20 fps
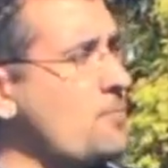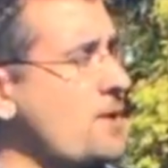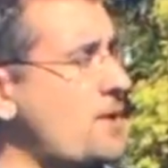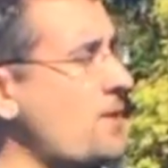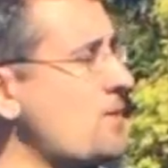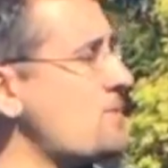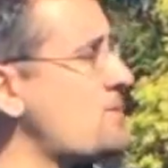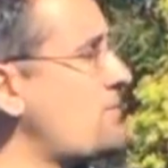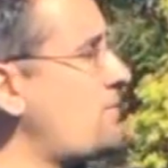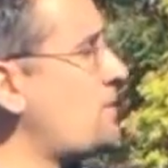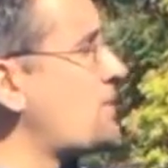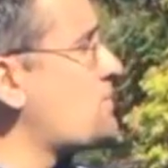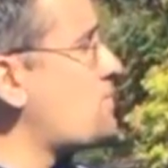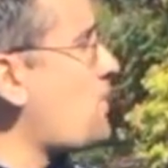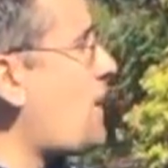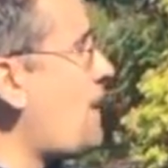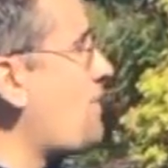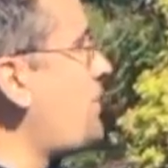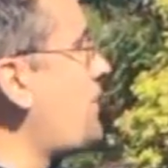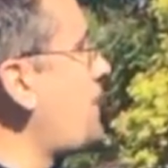Because of this
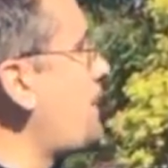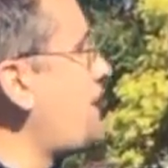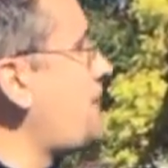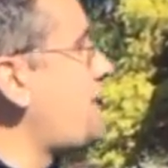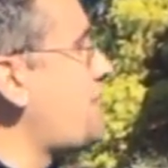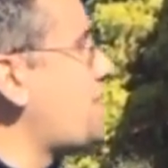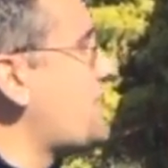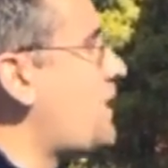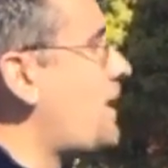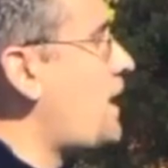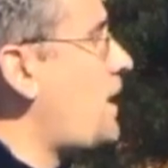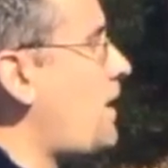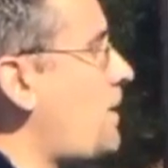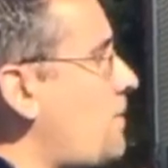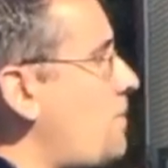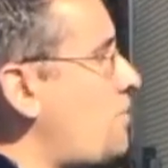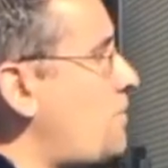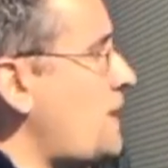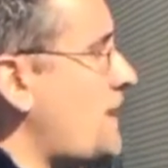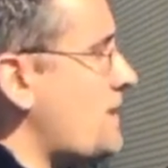property
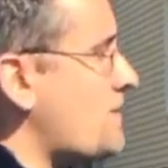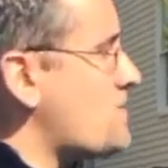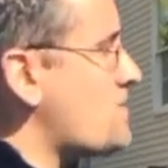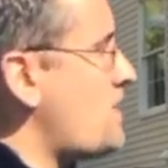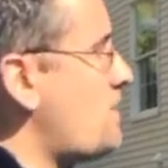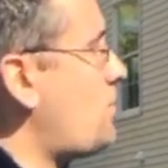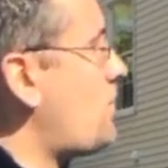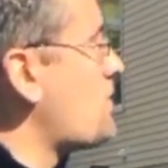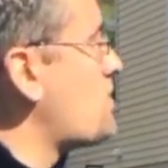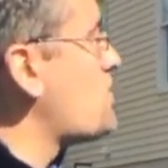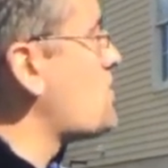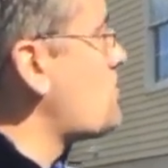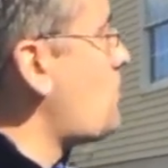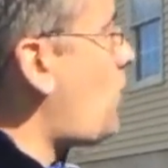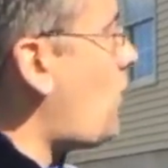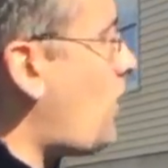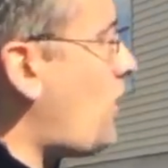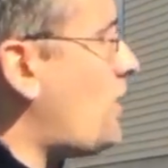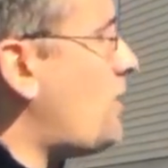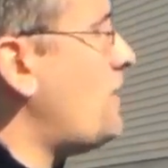being somewhat
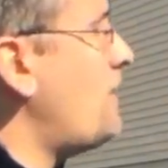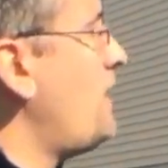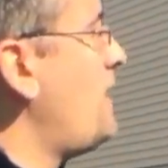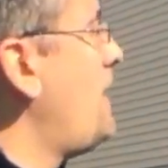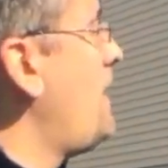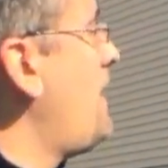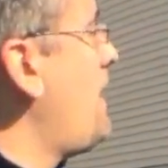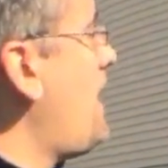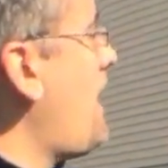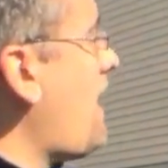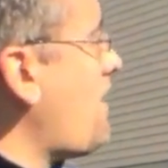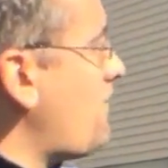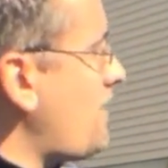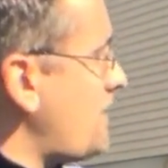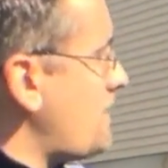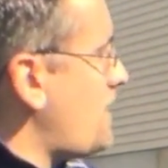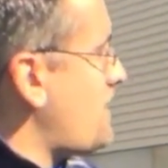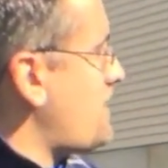small, having a